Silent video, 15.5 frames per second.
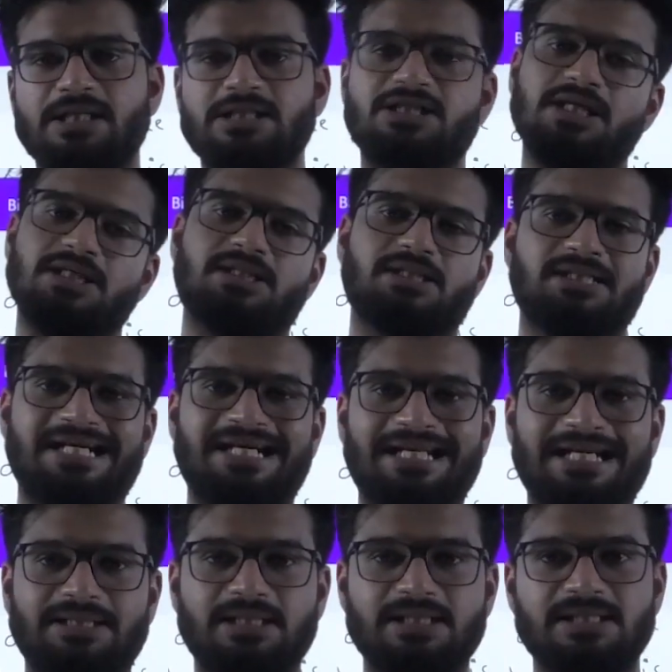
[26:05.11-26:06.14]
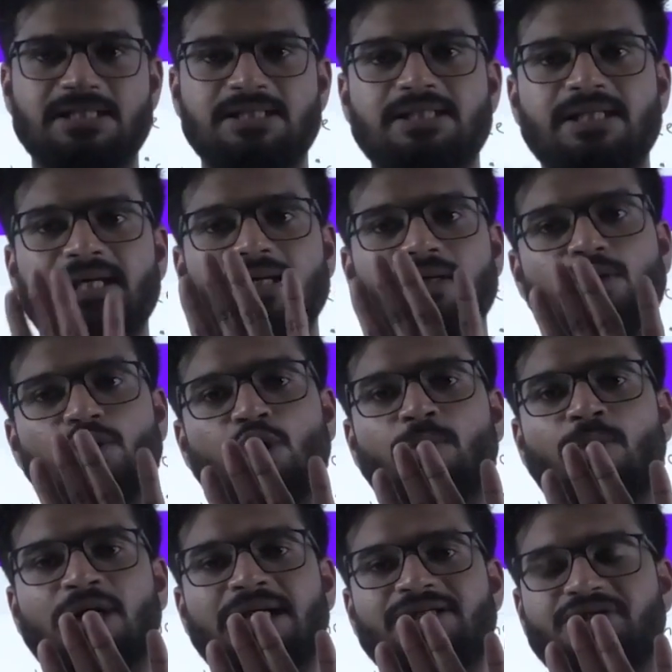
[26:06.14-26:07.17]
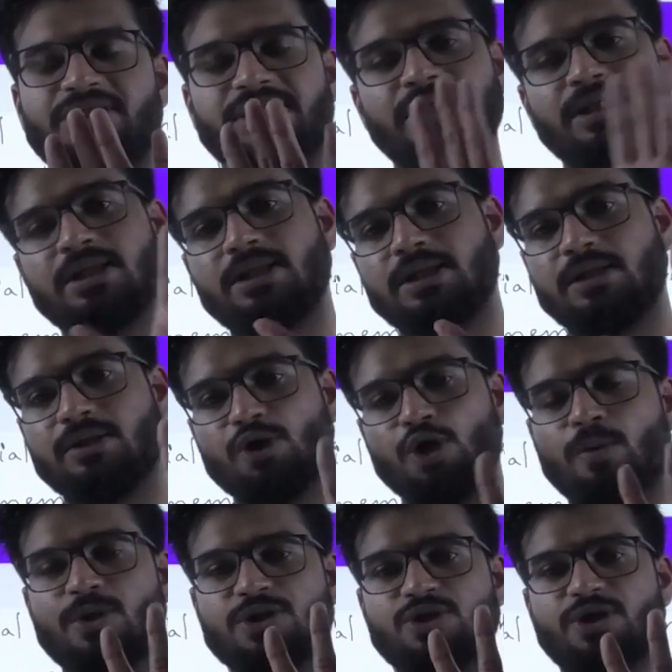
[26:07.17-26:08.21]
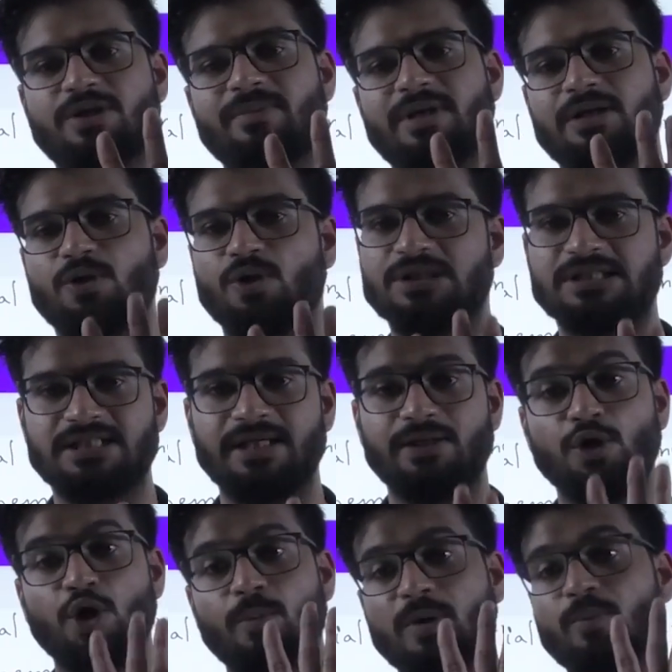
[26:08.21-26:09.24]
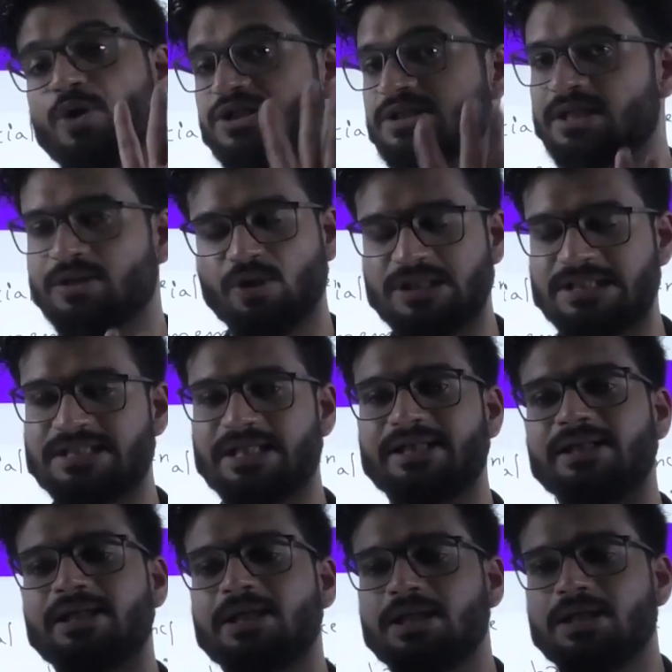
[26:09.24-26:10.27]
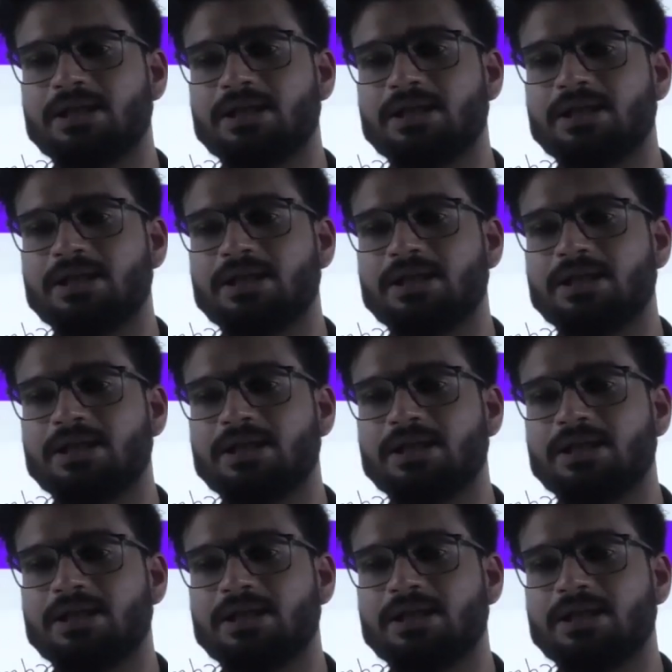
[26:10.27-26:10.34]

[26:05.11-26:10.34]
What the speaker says: He'll just stand like this and say, no more entry. No more sodium can go inside. No more boys can go inside.